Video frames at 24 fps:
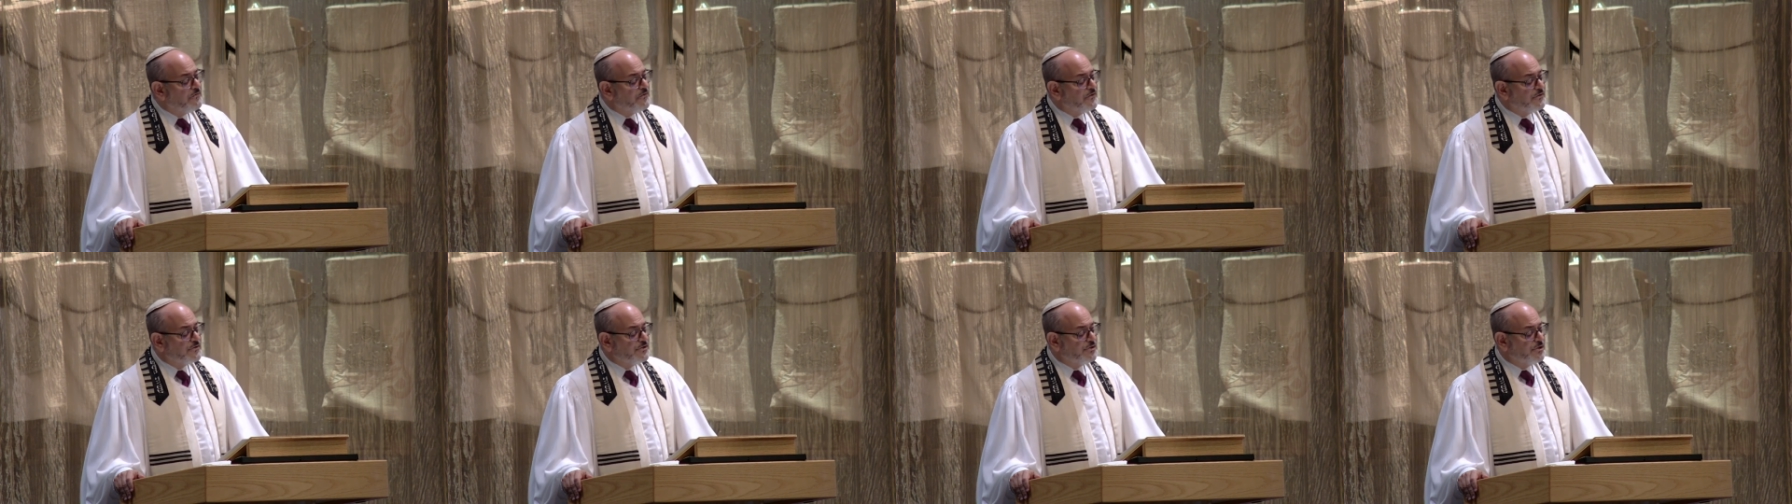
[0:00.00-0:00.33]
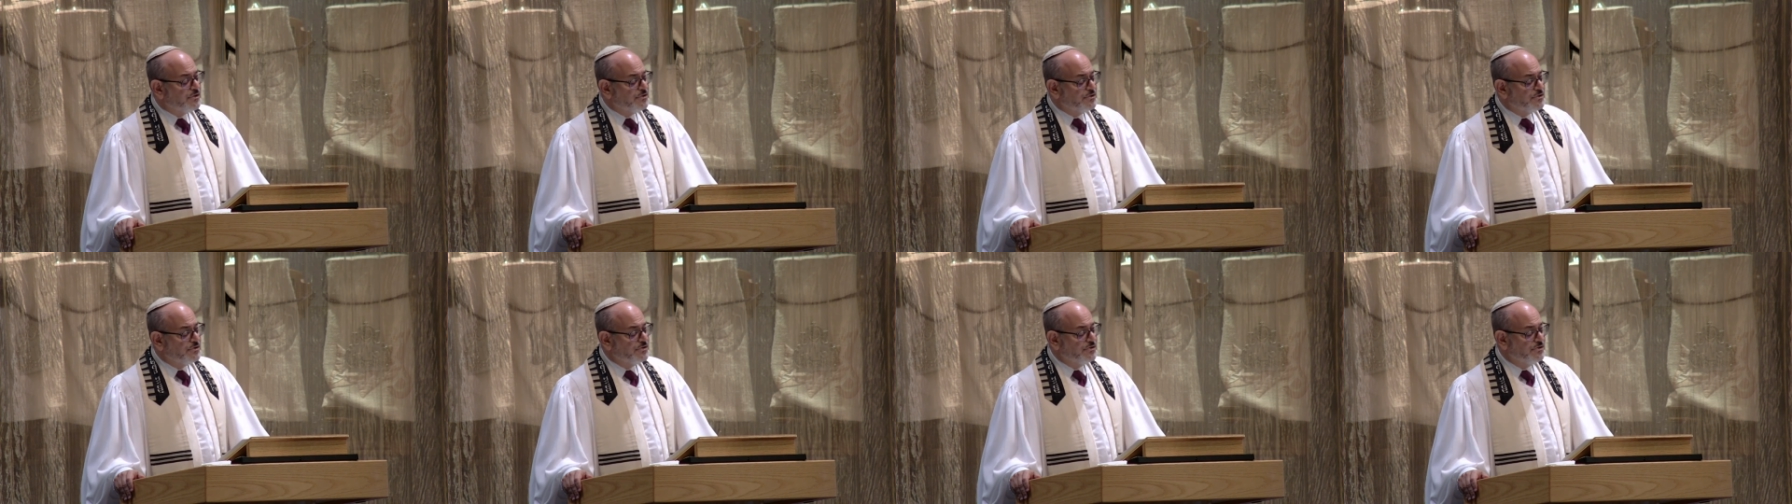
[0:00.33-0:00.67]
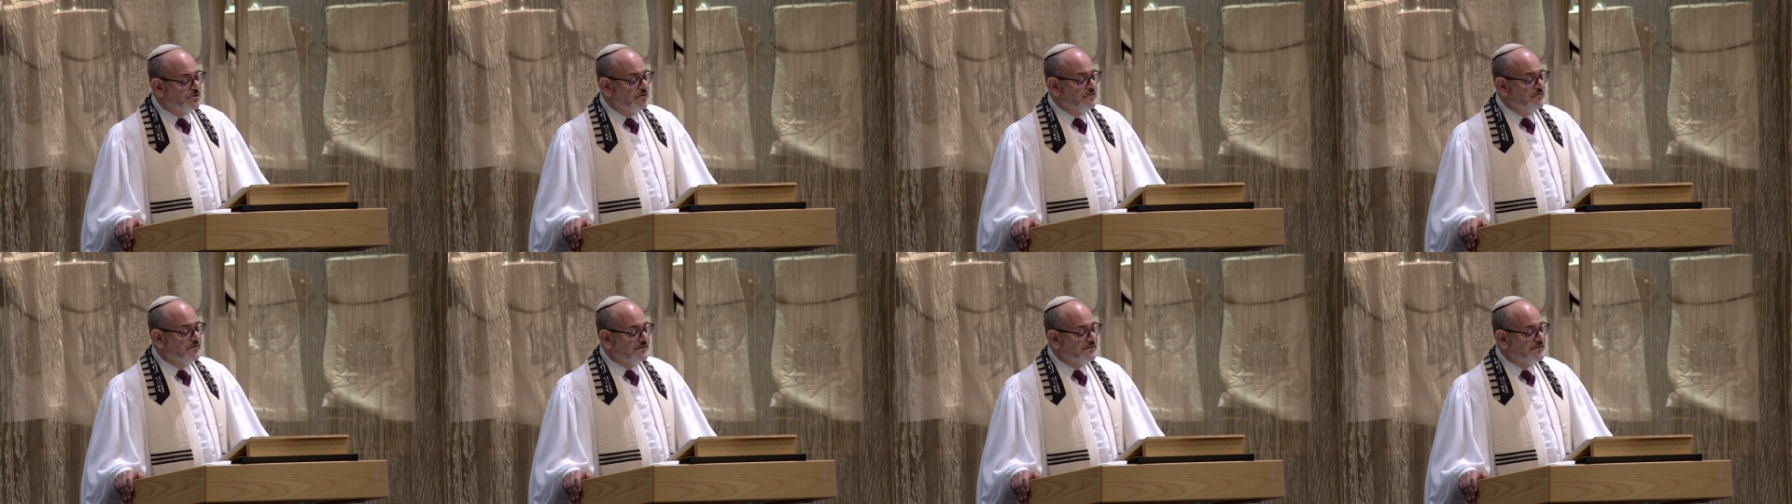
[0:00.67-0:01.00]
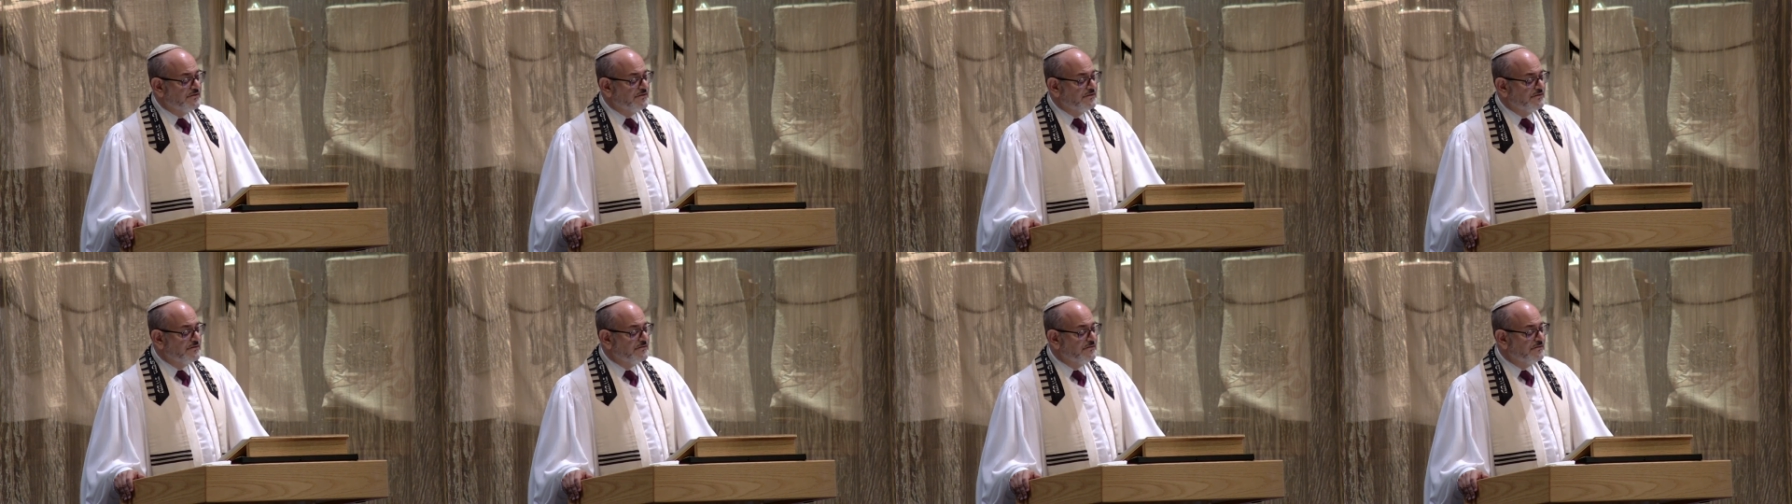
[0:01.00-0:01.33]
for social
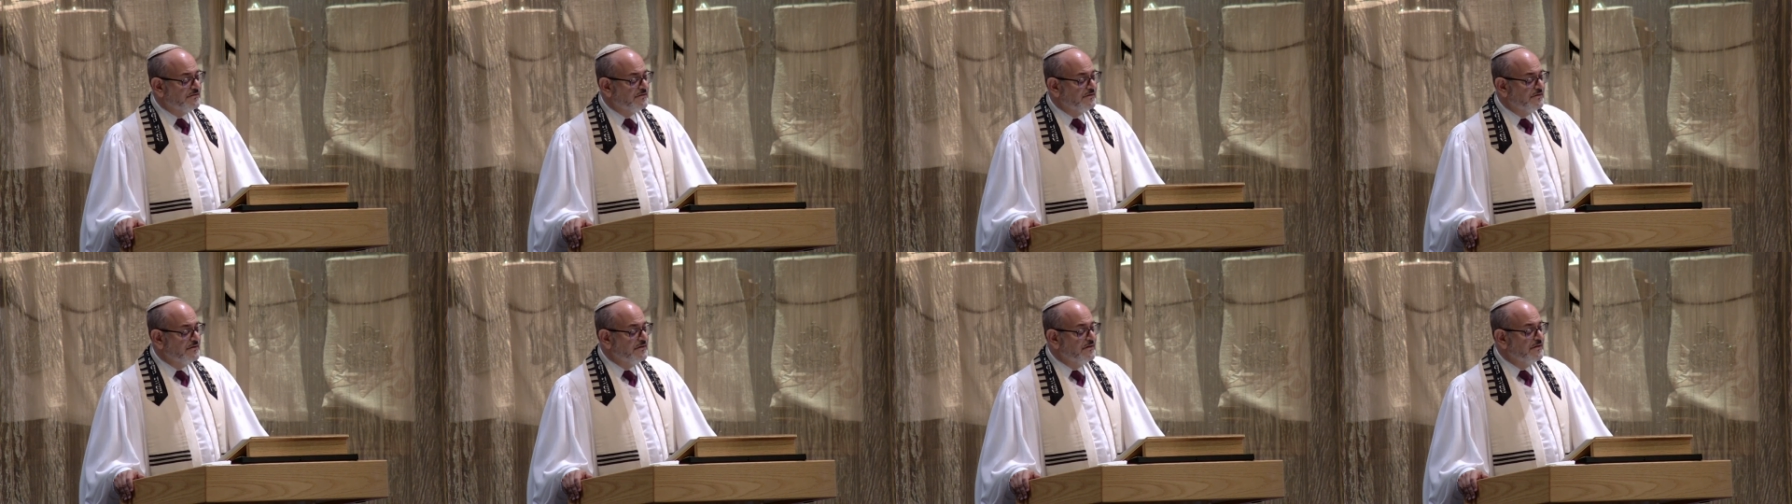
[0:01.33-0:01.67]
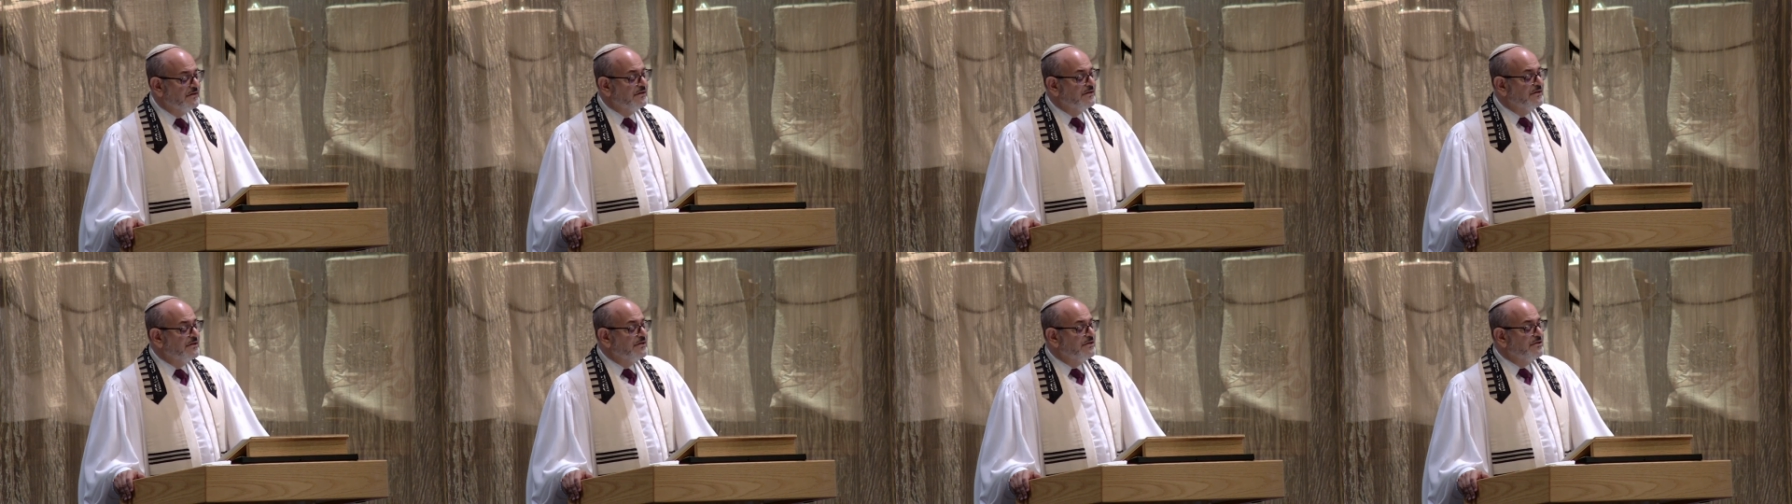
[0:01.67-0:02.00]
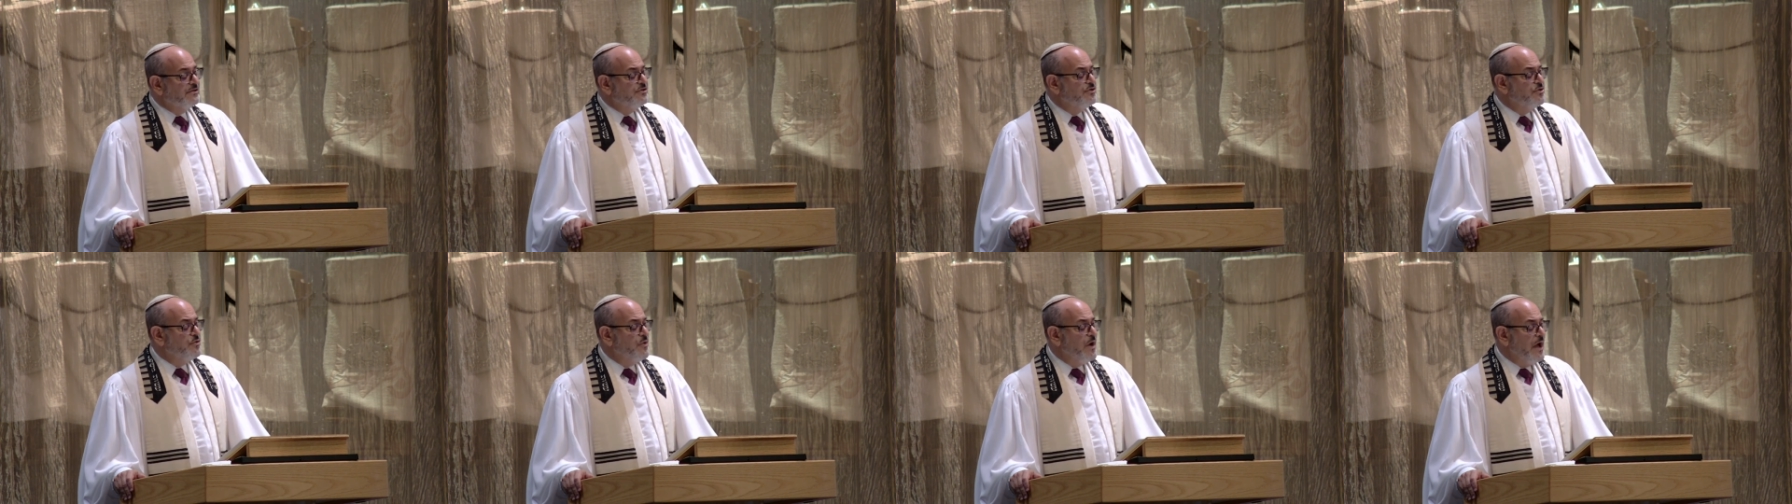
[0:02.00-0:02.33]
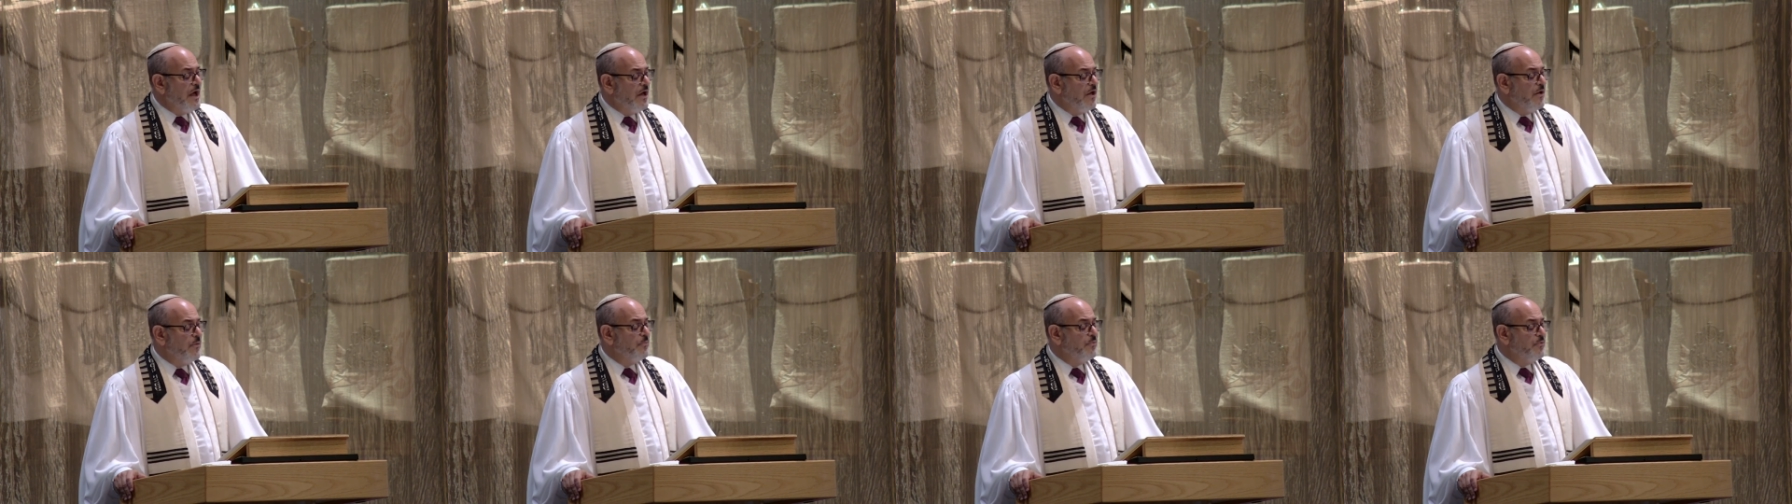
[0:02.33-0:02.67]
services to
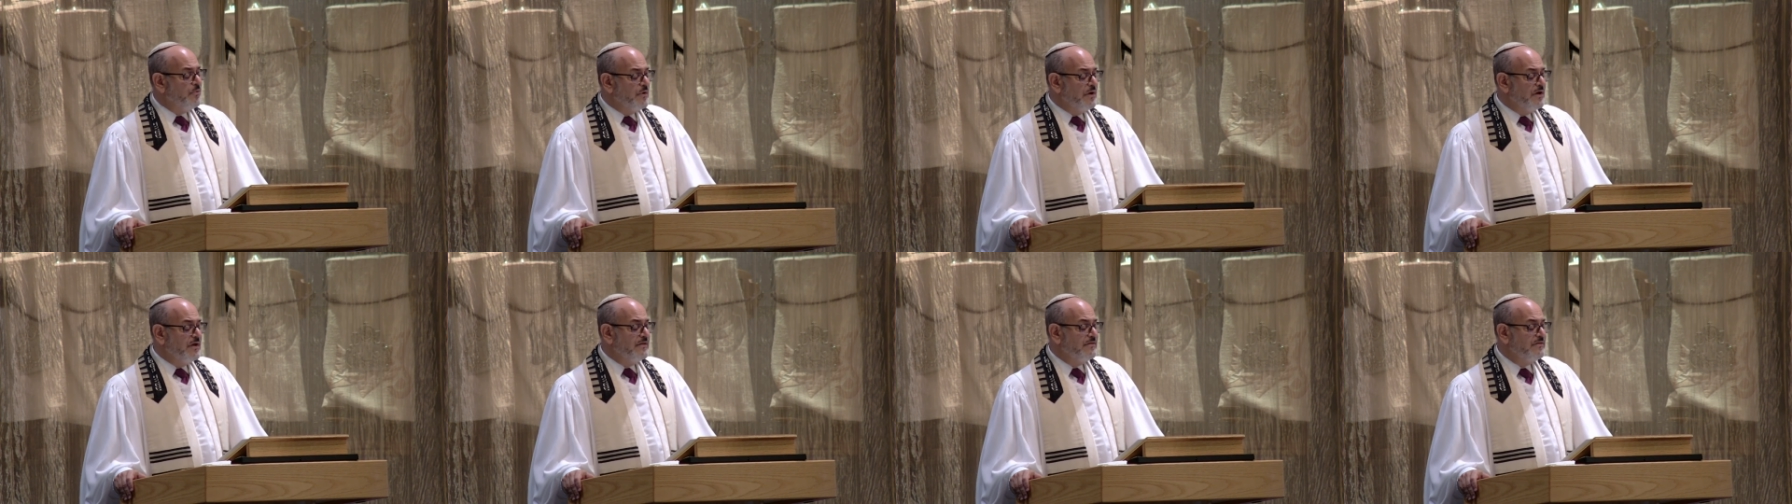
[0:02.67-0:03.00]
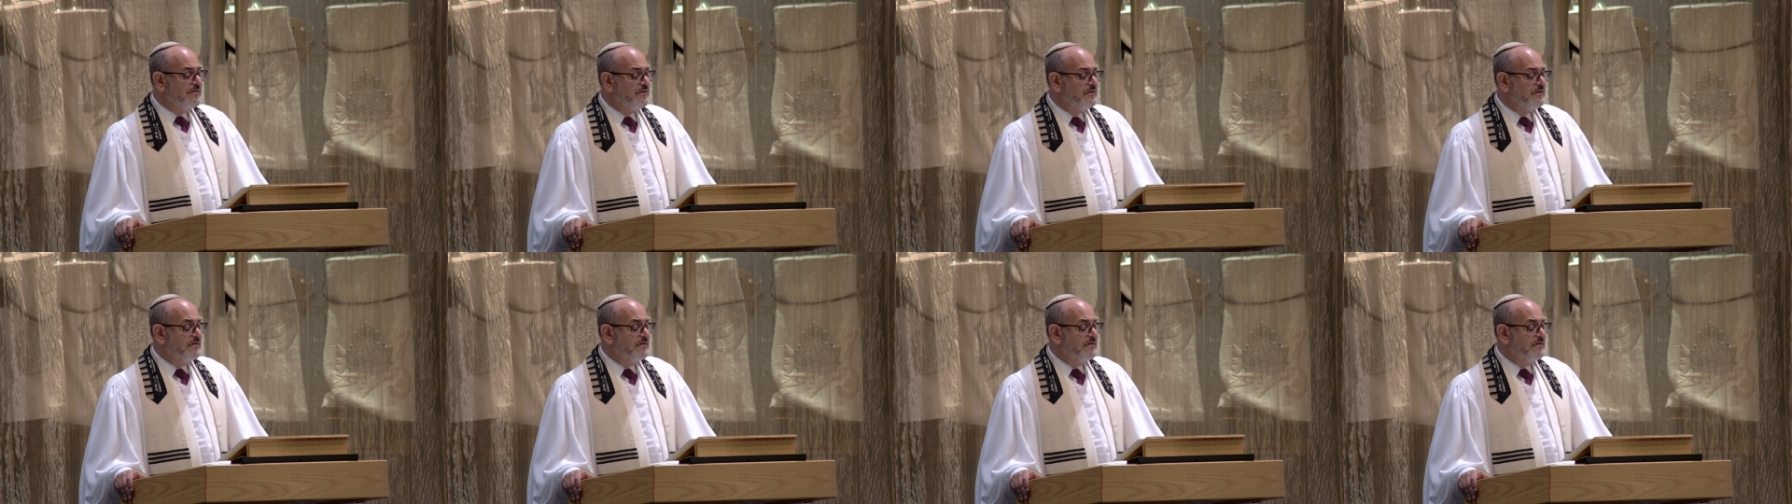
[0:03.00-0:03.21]
help with,